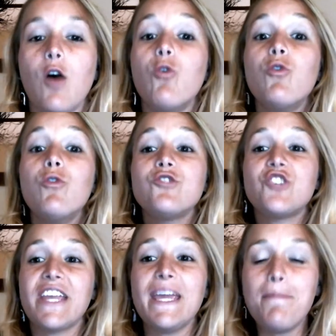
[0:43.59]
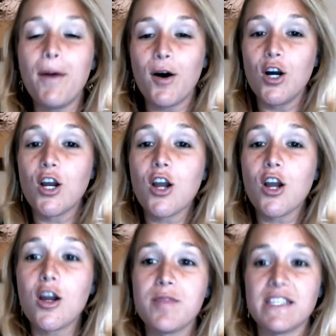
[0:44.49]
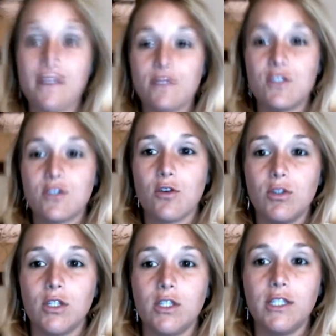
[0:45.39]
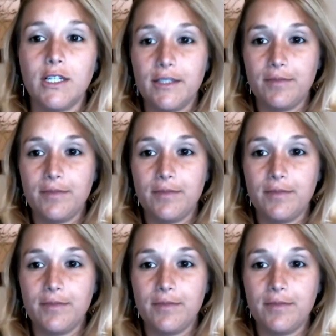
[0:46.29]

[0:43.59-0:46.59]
Ooh, chicky parm. That sounds so good.